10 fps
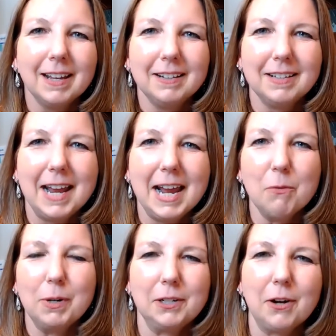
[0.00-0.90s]
Today, I
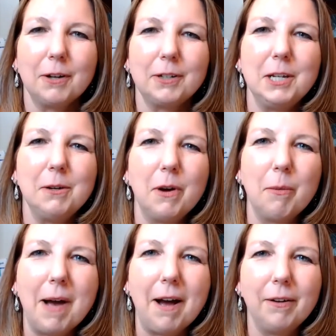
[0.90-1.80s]
want to talk to you
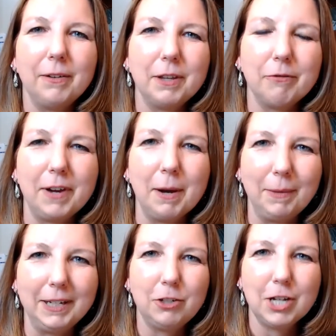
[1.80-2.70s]
about the
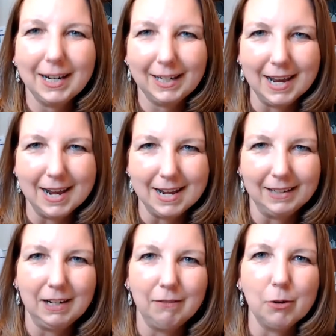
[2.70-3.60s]
family check-in
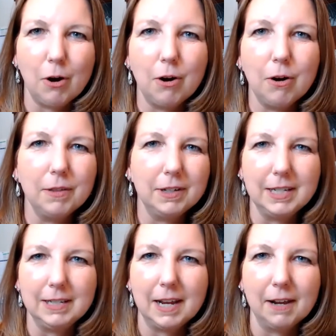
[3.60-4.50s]
and give you all the
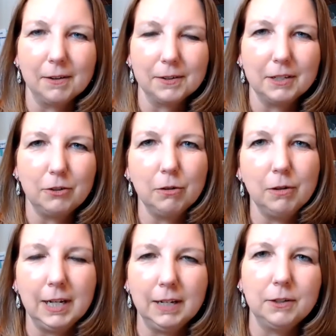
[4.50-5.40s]
details that you
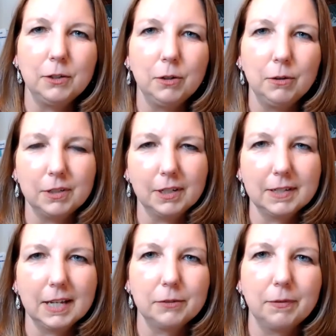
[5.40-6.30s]
need to
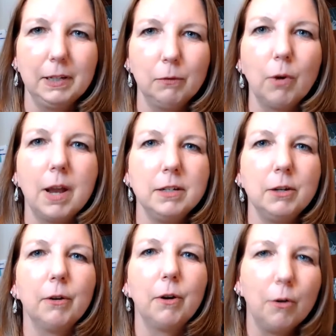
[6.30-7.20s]
successfully run
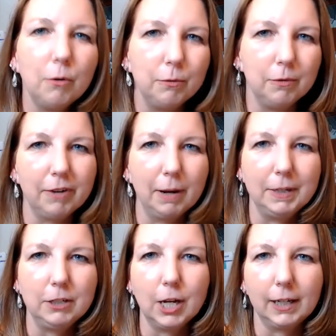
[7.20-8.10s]
your own
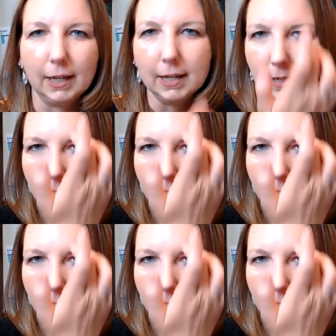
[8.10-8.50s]
family check-in.